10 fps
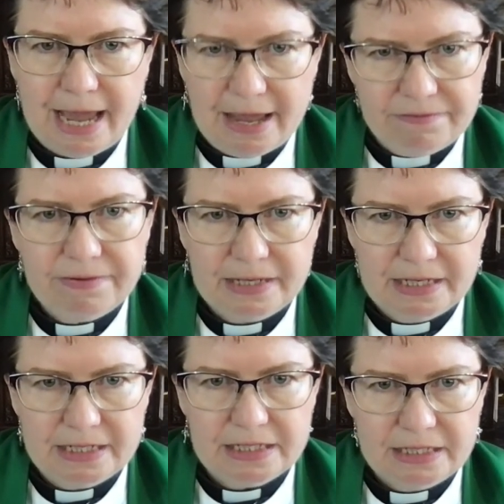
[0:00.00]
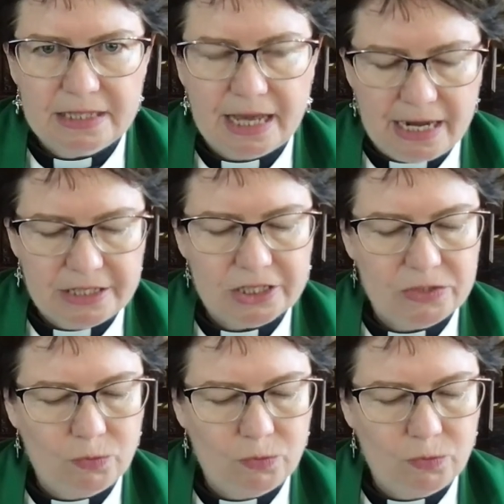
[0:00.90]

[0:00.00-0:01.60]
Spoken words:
advocate in the ancient